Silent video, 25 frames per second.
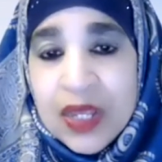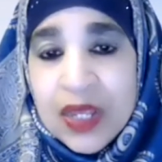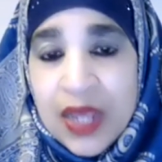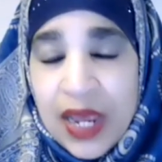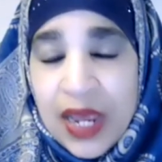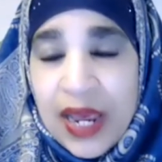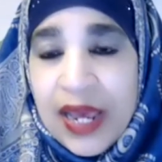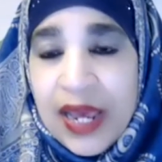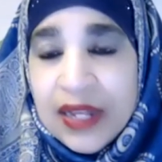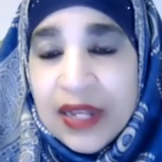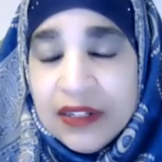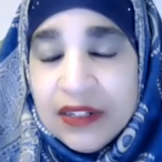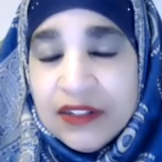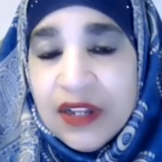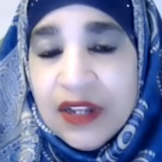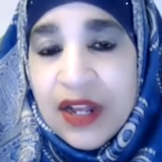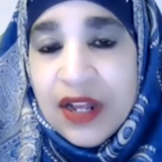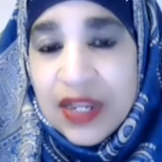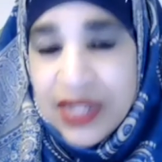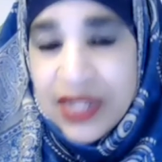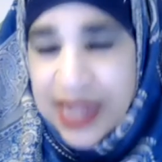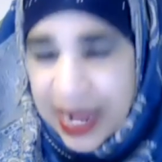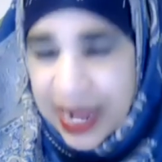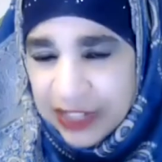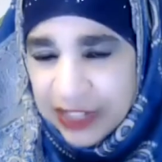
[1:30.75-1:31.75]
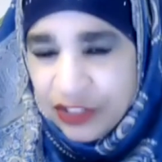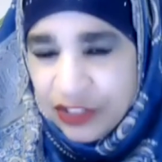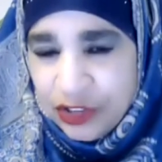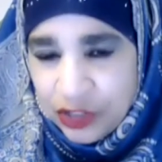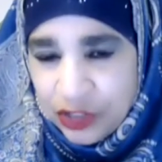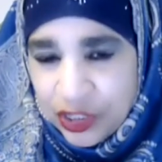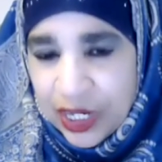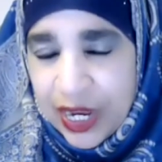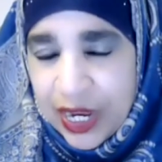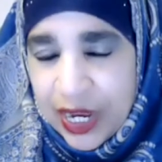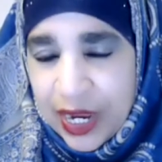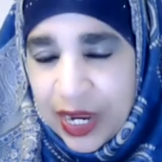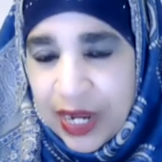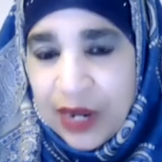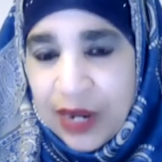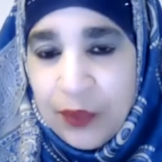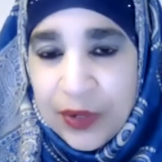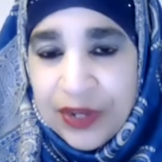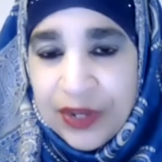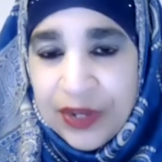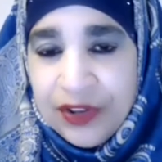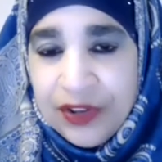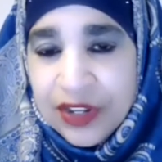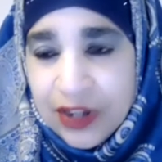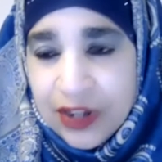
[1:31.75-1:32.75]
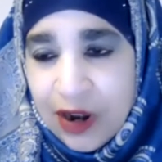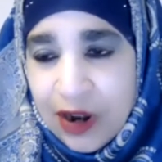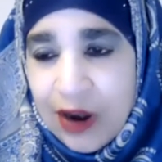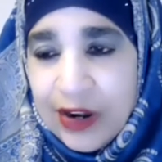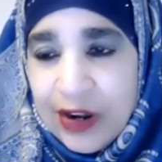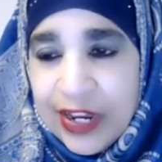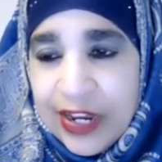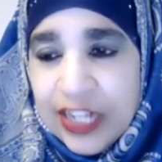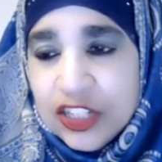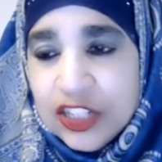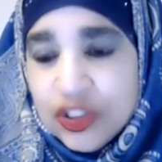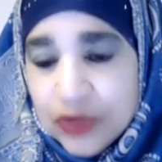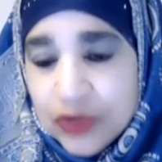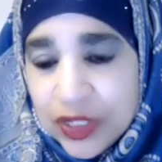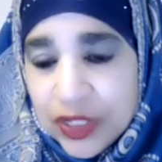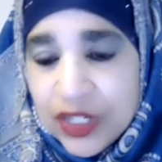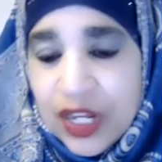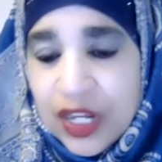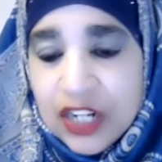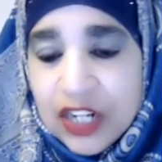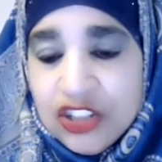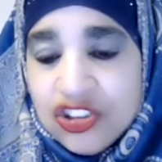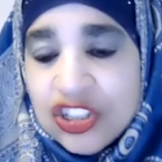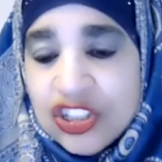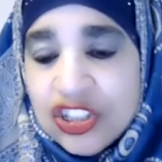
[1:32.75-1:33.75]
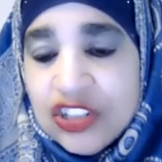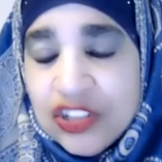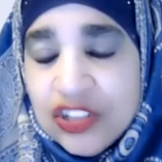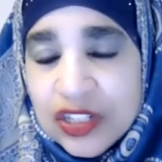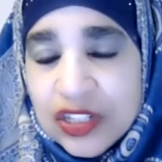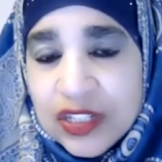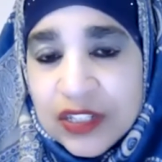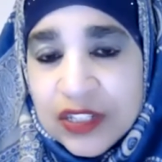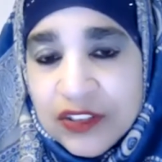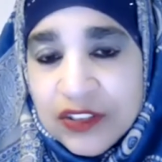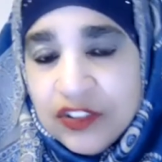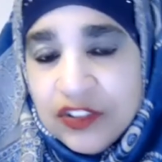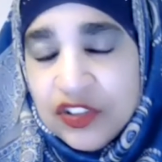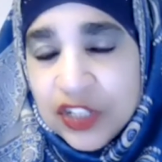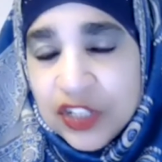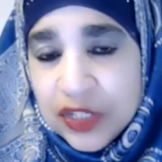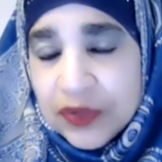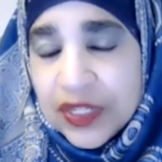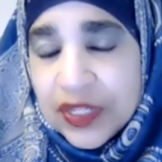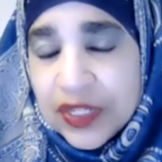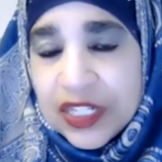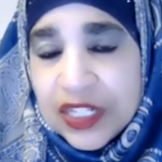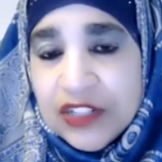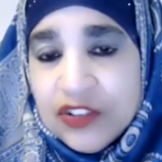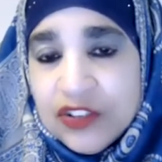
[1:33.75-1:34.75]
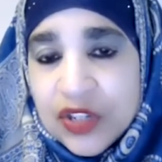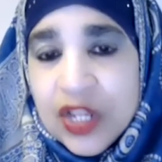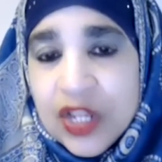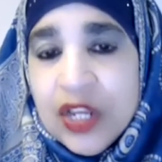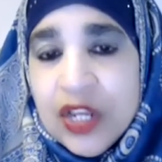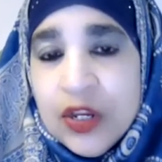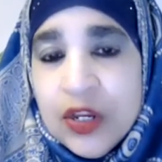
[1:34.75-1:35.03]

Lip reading: And yesterday we did our introduction to this series.